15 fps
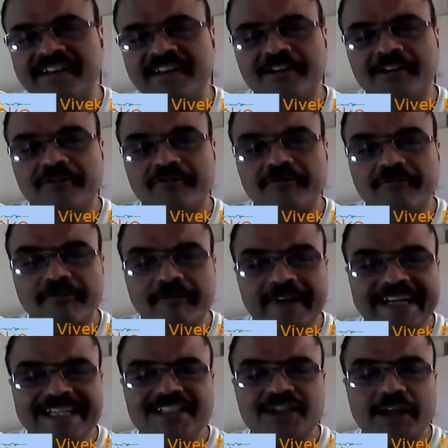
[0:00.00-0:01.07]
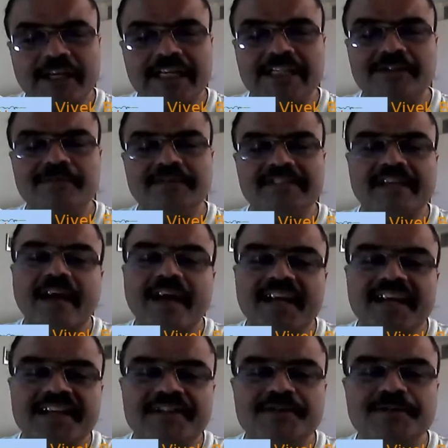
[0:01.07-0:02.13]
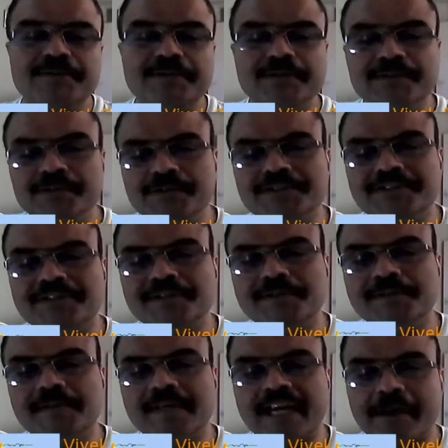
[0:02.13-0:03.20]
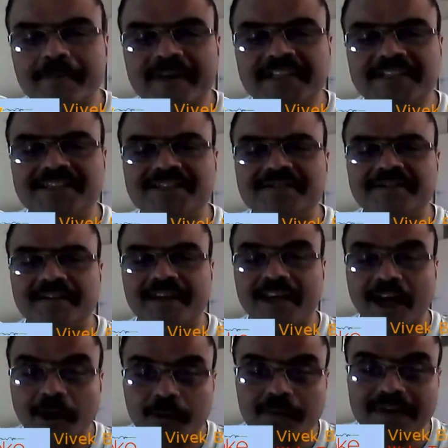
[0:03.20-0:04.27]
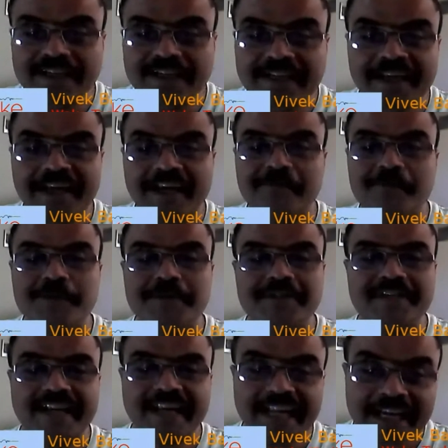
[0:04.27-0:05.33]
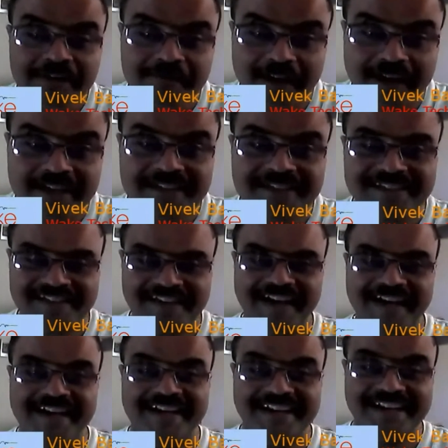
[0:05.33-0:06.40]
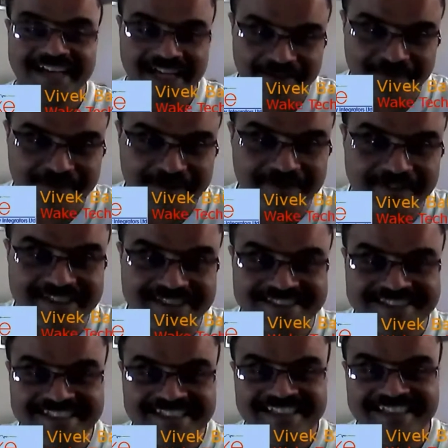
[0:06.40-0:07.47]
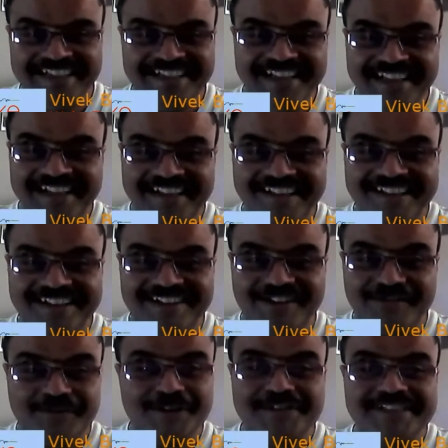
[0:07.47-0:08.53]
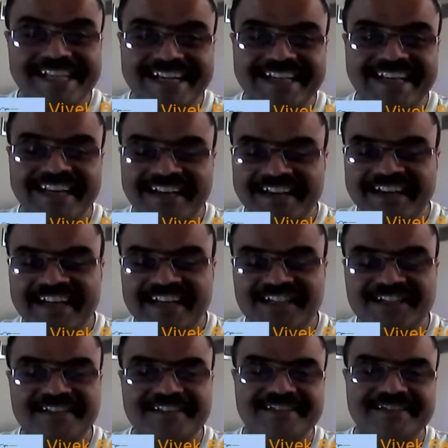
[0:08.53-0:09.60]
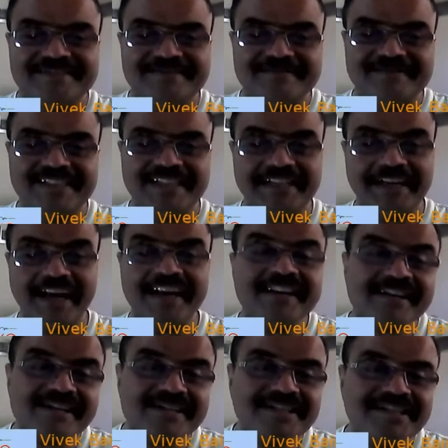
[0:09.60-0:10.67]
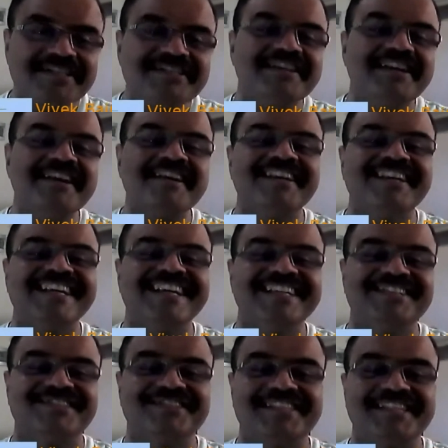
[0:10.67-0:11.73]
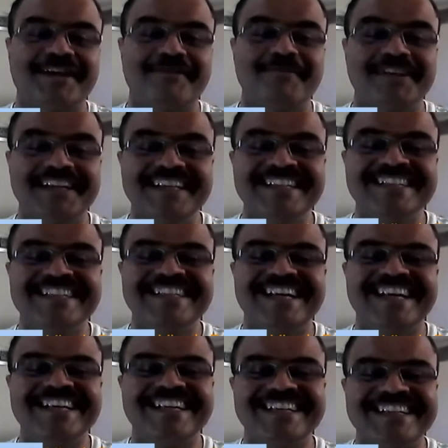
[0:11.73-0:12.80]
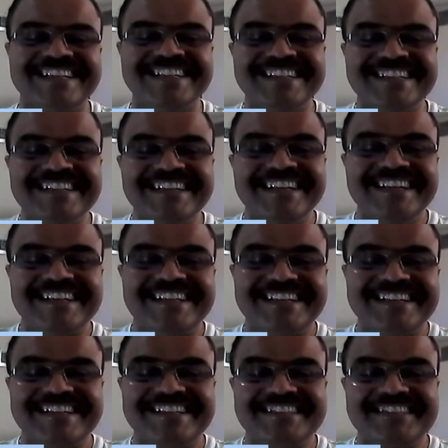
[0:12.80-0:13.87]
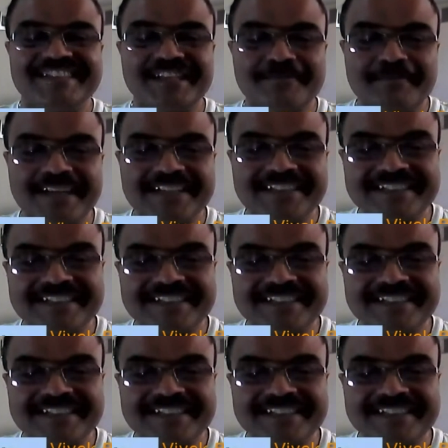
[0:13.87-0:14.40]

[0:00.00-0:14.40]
very talkative child who used to comment loudly about anyone and everyone. Of course, that can get the adult into trouble. The mother